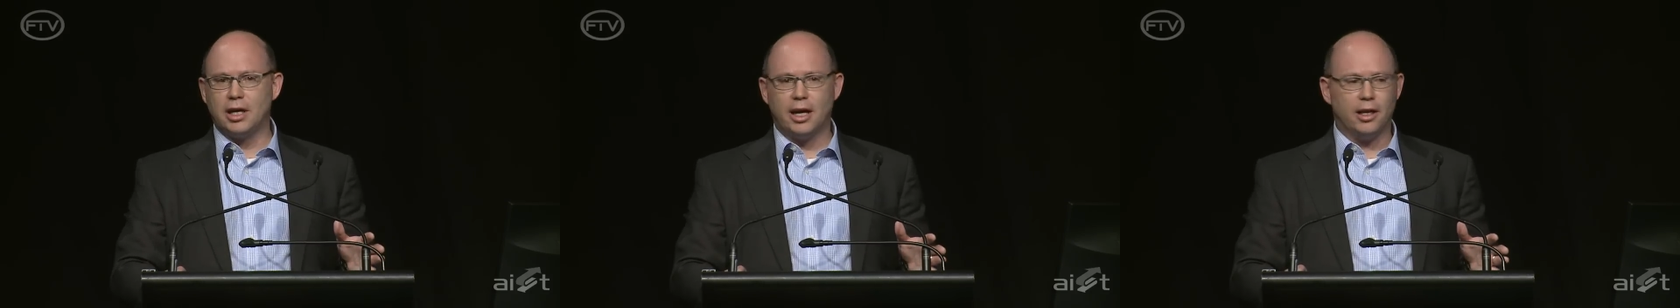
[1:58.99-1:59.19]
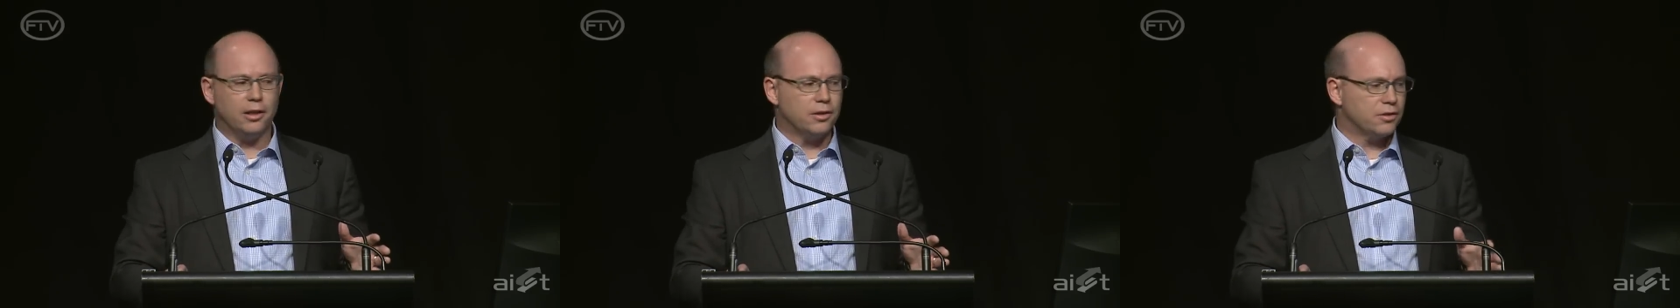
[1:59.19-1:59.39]

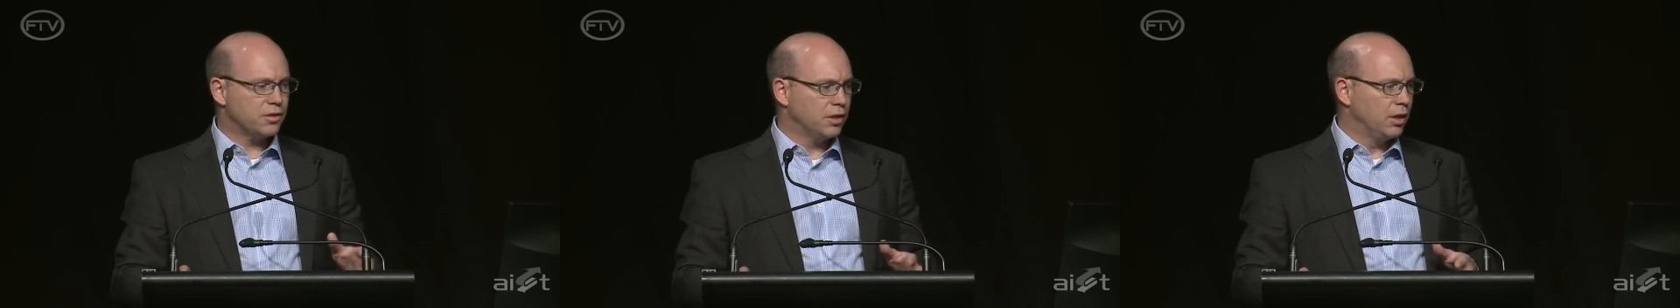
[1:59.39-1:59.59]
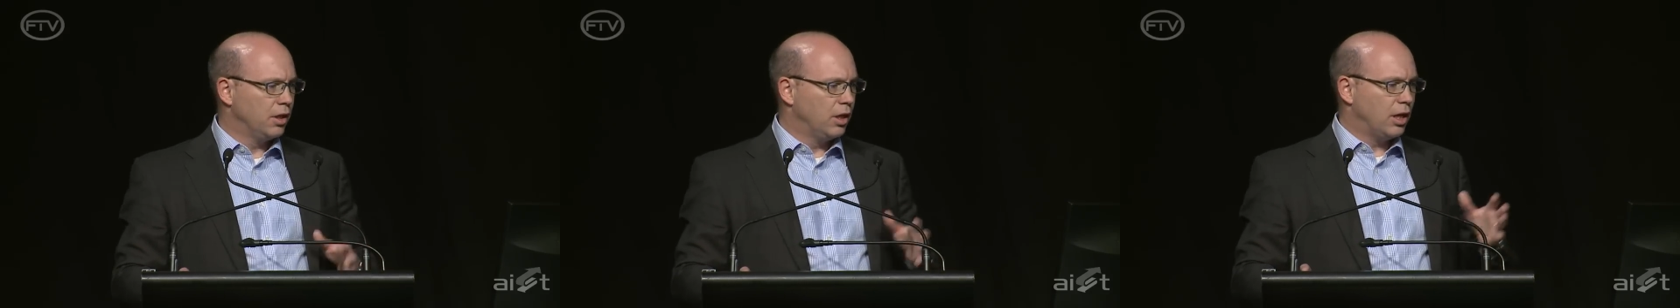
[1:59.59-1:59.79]
I'll
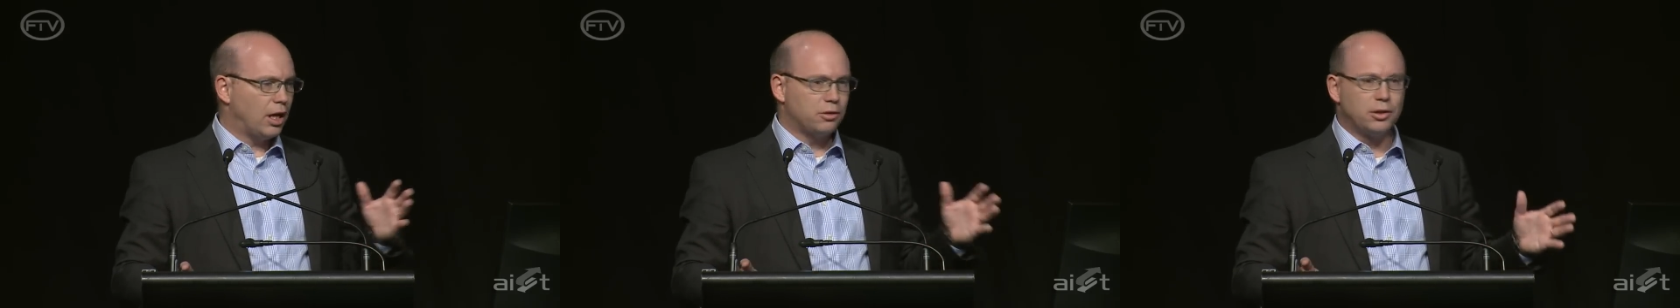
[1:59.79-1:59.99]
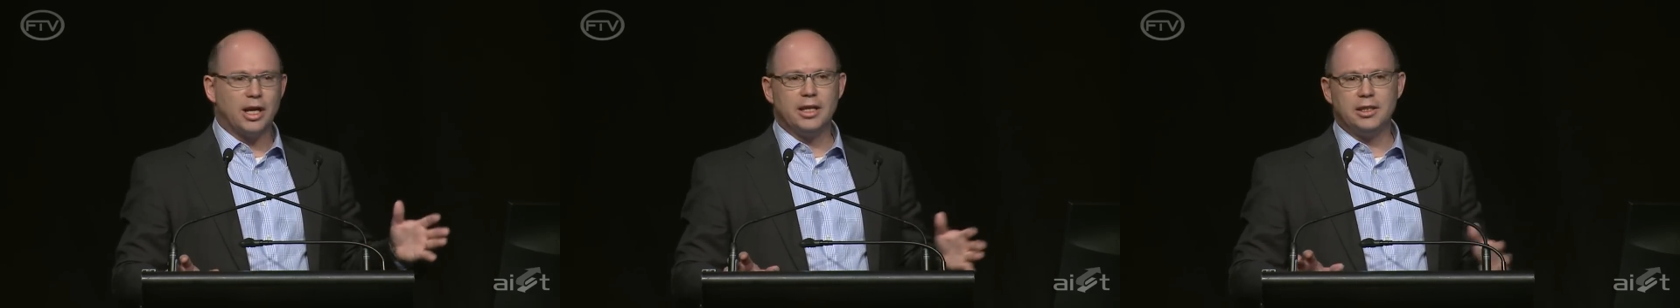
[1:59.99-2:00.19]

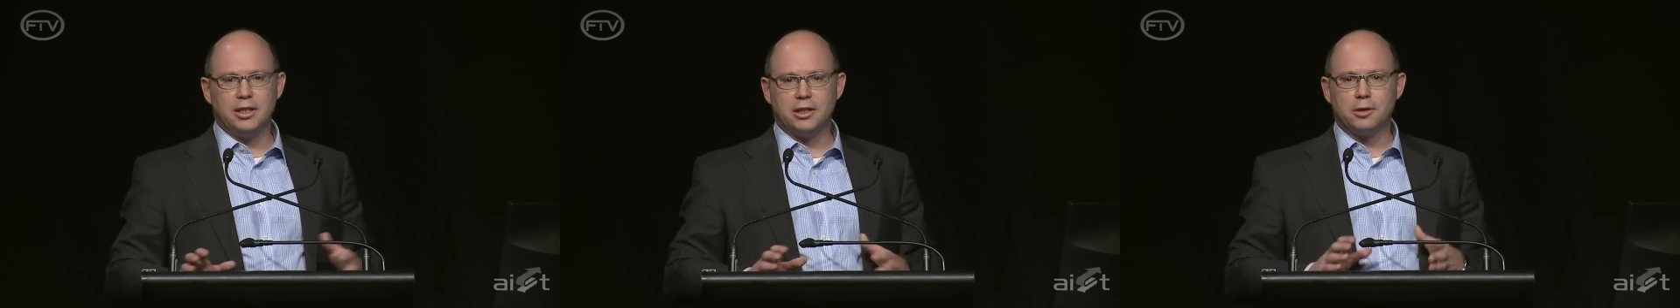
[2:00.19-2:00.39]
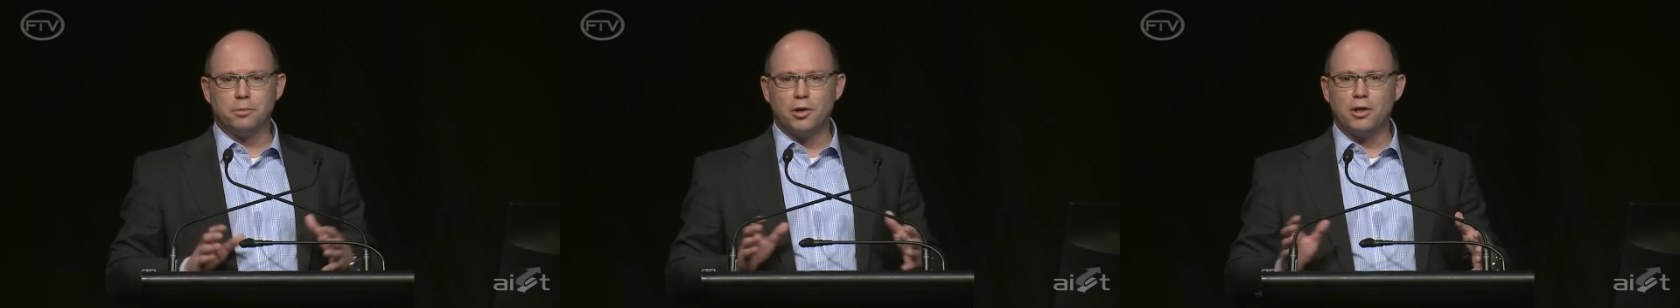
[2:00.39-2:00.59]
try to
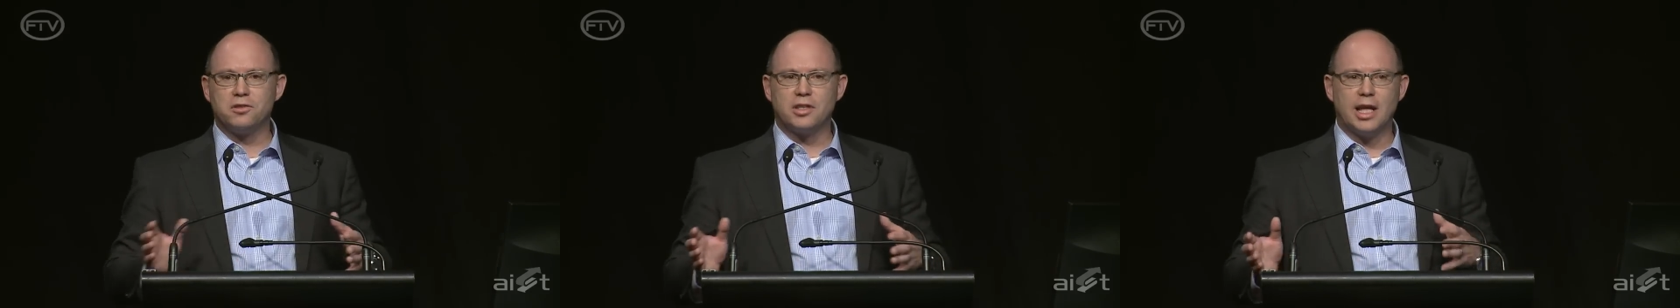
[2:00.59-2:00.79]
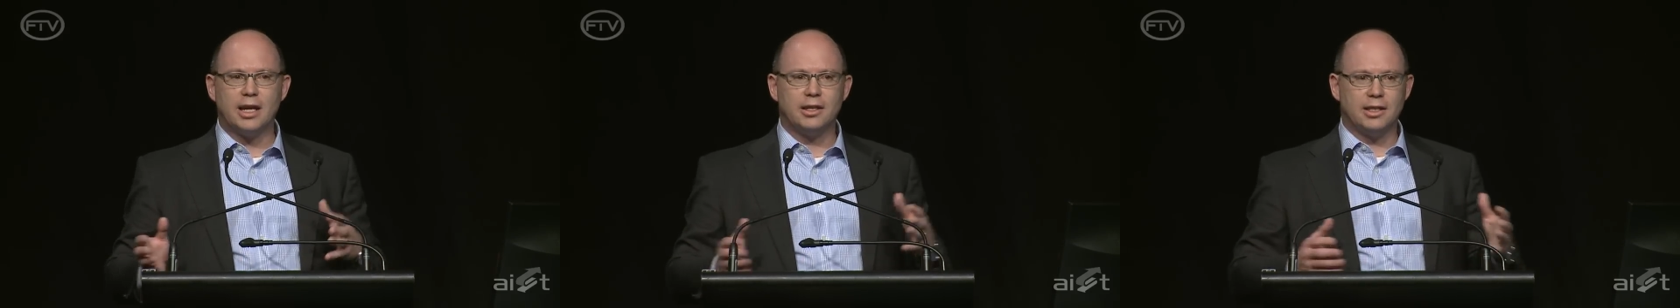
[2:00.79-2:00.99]

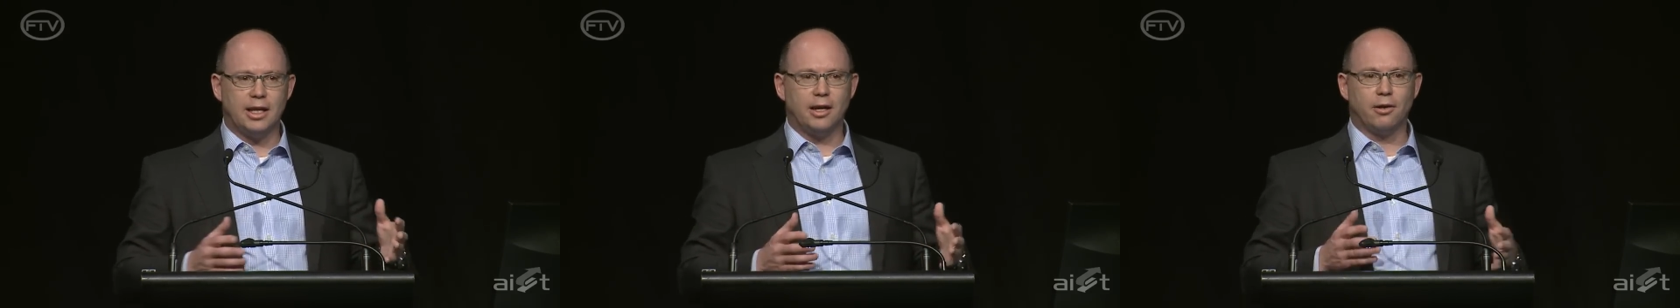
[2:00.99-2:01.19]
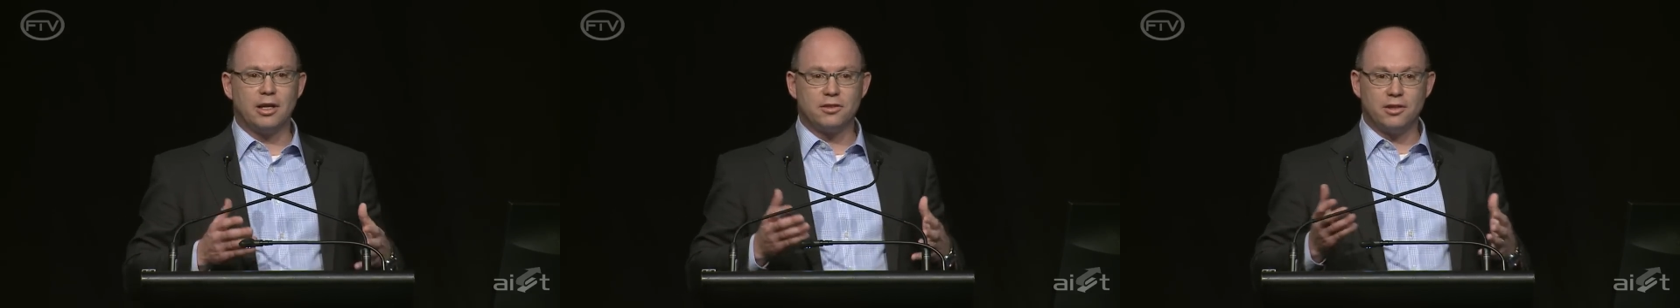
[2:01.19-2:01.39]
decompose that into
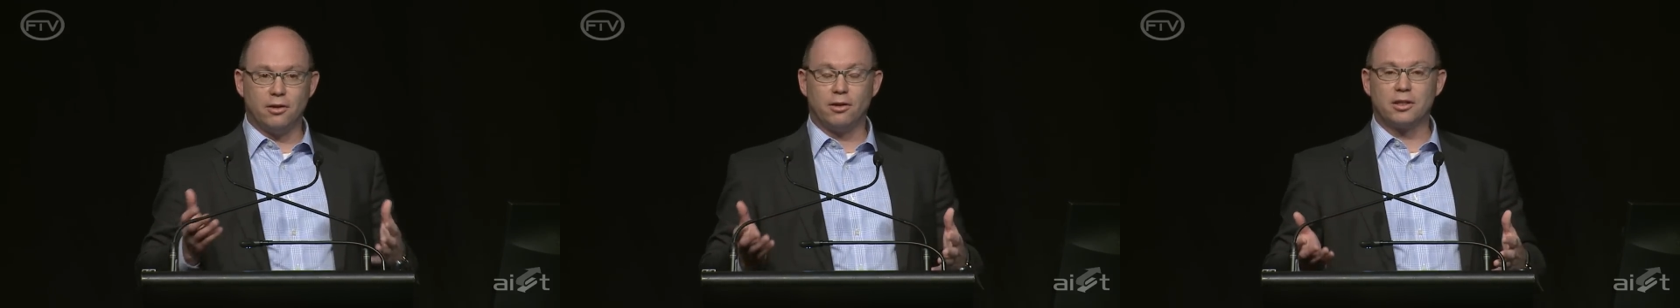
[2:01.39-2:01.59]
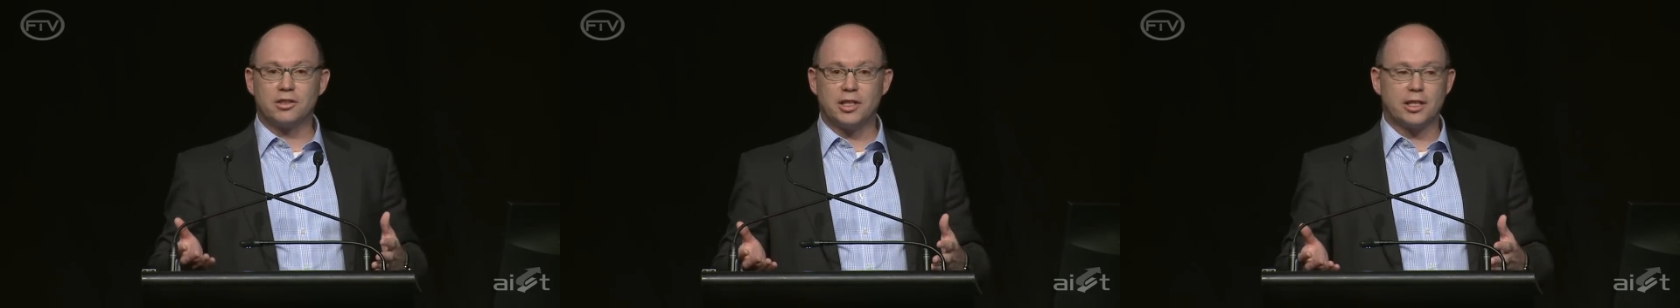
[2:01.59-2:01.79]
areas that
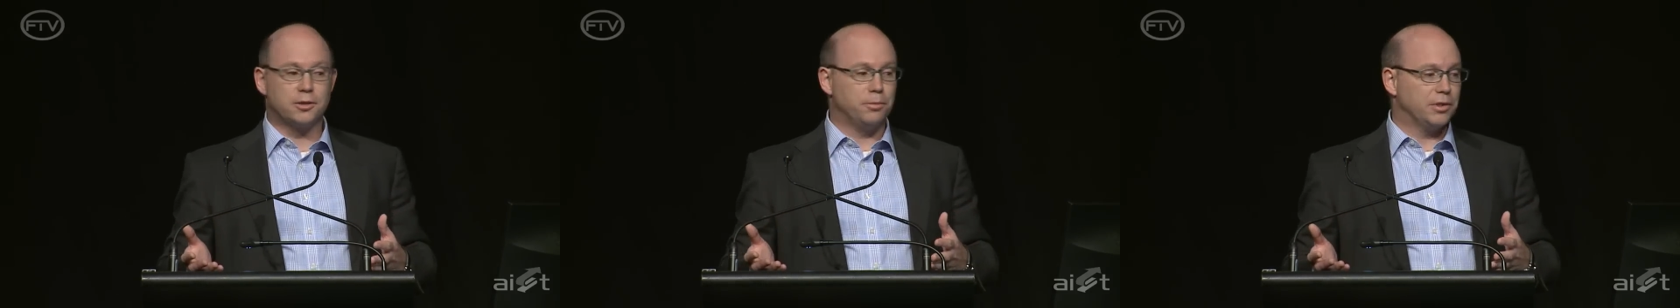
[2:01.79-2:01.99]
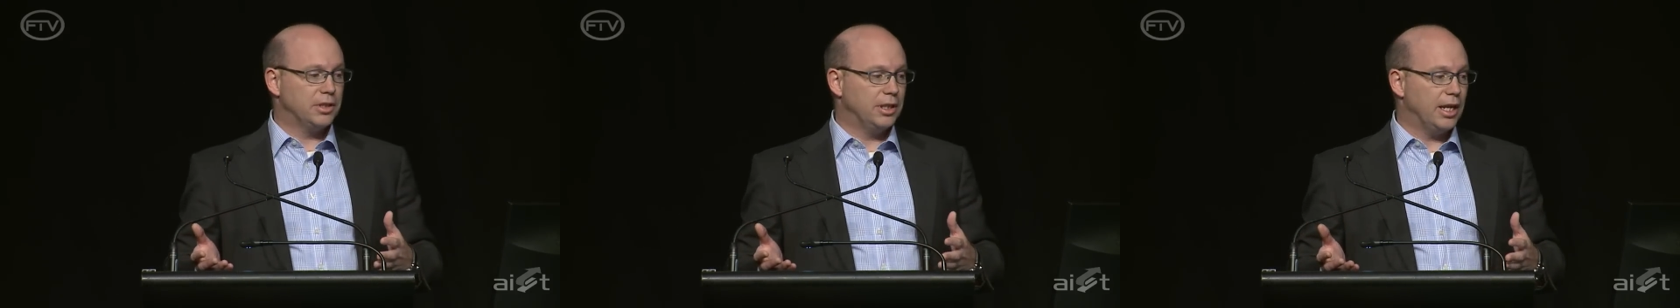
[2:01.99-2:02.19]
are
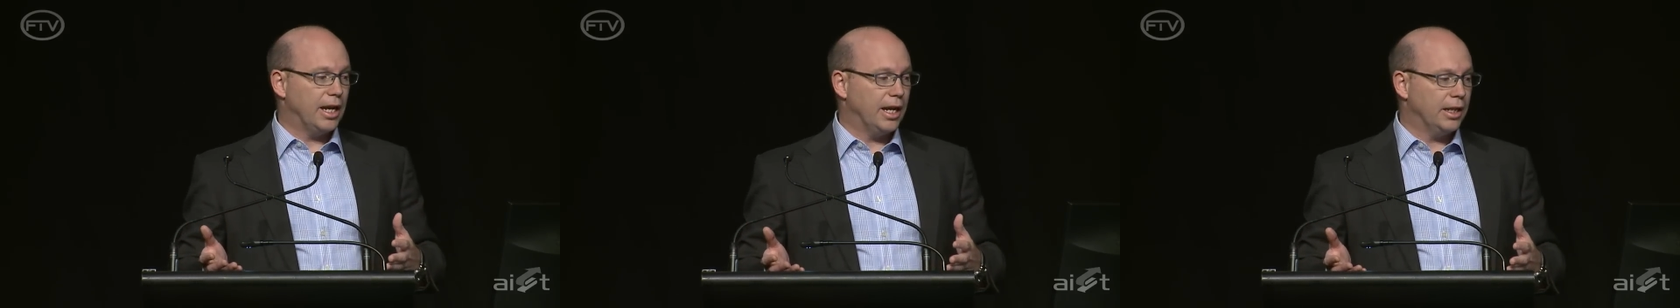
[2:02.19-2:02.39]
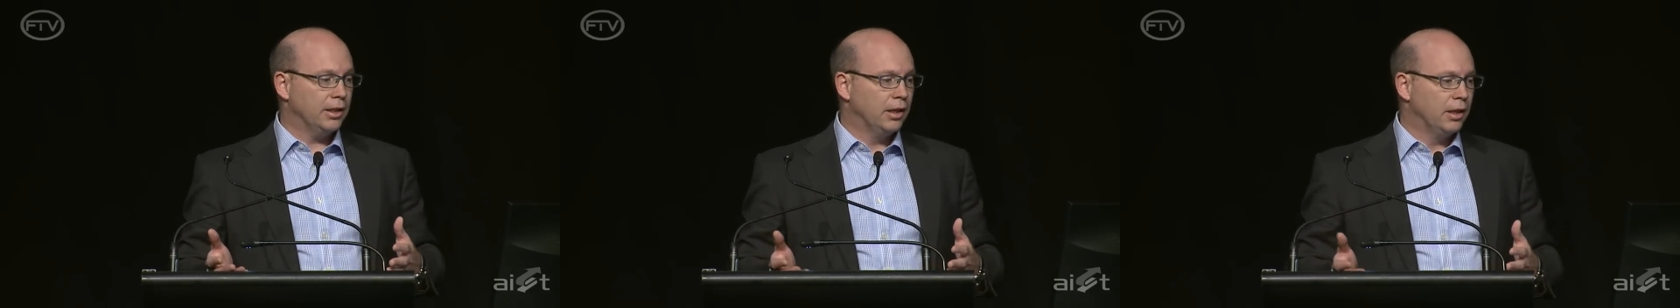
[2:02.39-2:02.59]
accessible today.